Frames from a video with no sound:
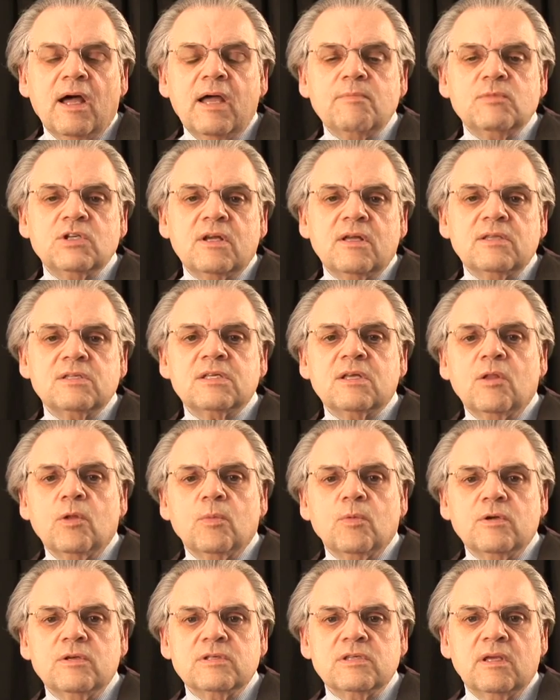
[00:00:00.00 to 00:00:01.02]
I'm John
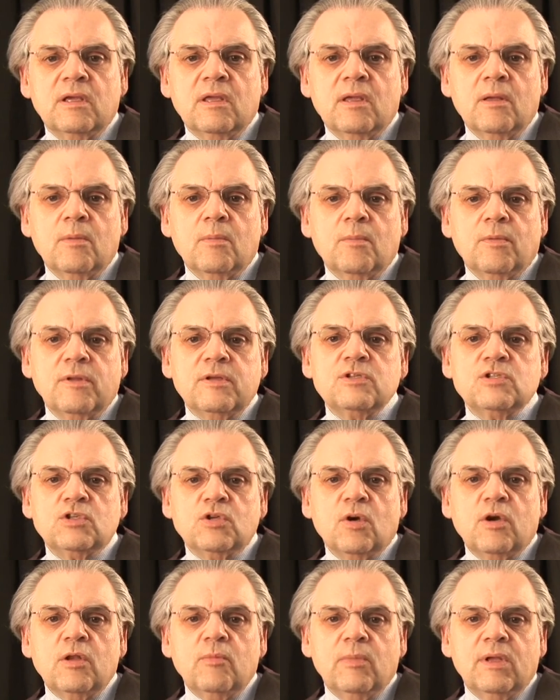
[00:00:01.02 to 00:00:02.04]
Celebrezzi.
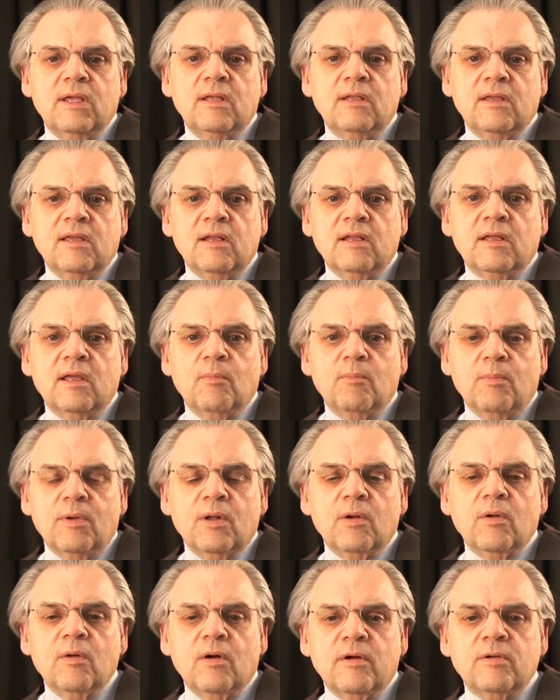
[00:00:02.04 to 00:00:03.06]
Please join me in getting a
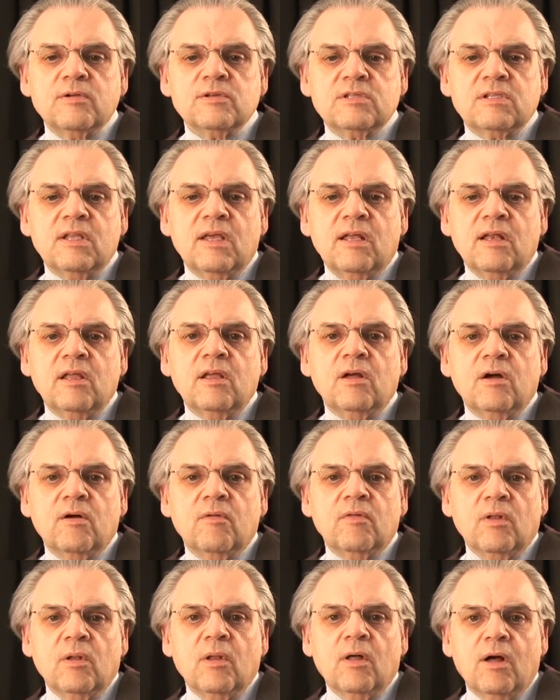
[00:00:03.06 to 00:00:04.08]
better understanding
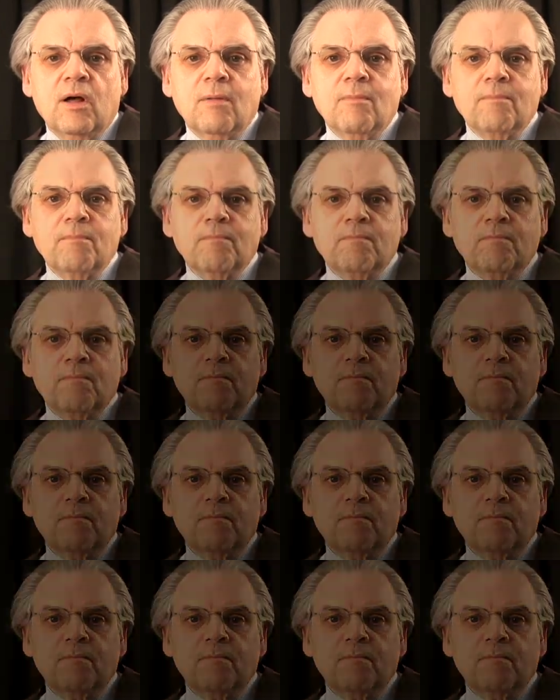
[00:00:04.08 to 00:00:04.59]
of the law.